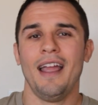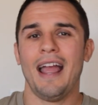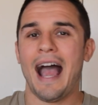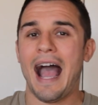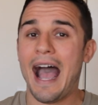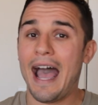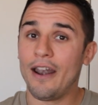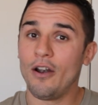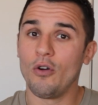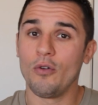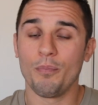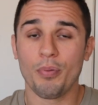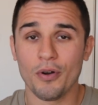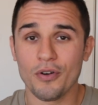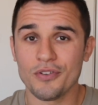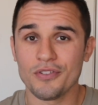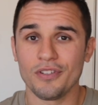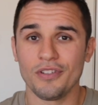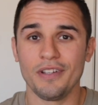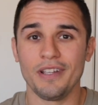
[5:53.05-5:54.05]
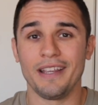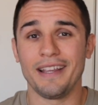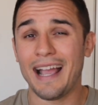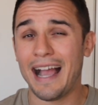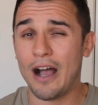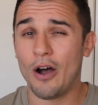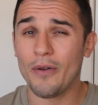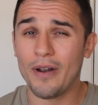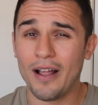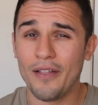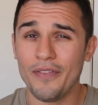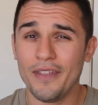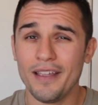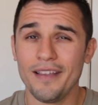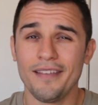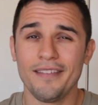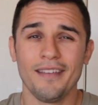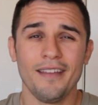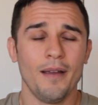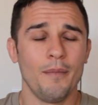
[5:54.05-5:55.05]
I don't personally count on
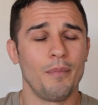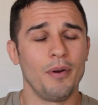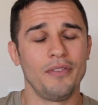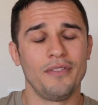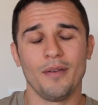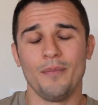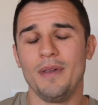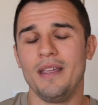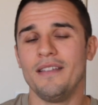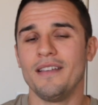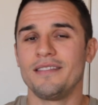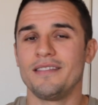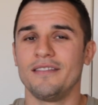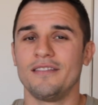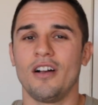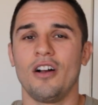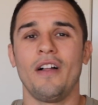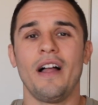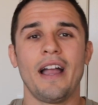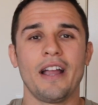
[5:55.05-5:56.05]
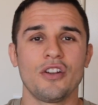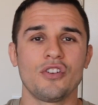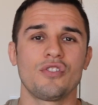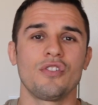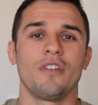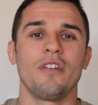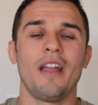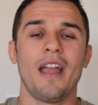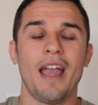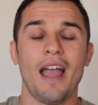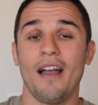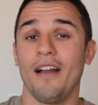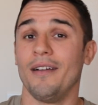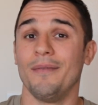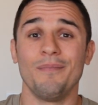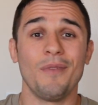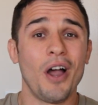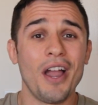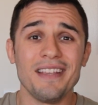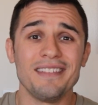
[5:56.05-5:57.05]
this, but to me this is all extra
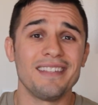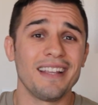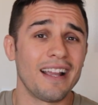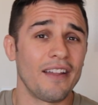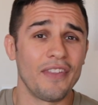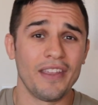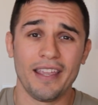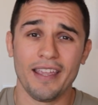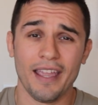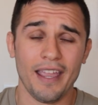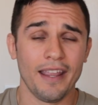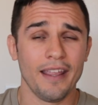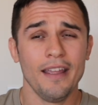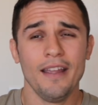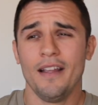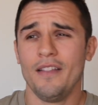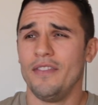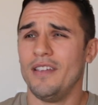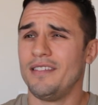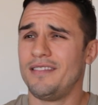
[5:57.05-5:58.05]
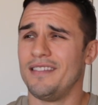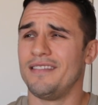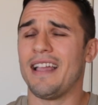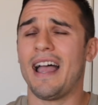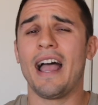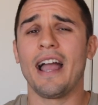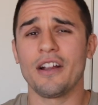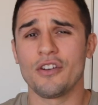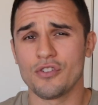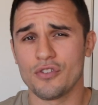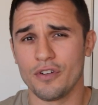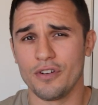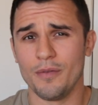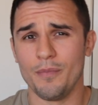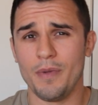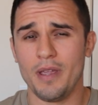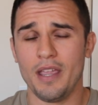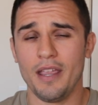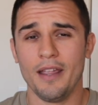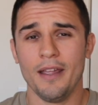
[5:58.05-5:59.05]
icing on the cake. This is extra to
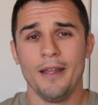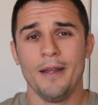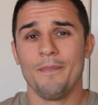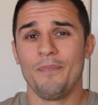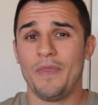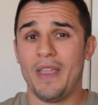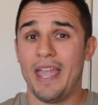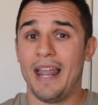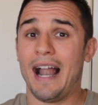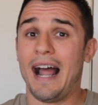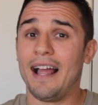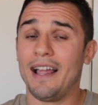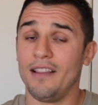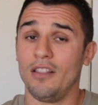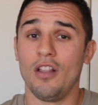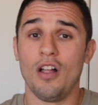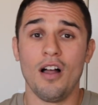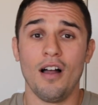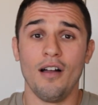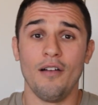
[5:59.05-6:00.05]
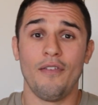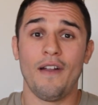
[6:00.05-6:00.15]
me, and I love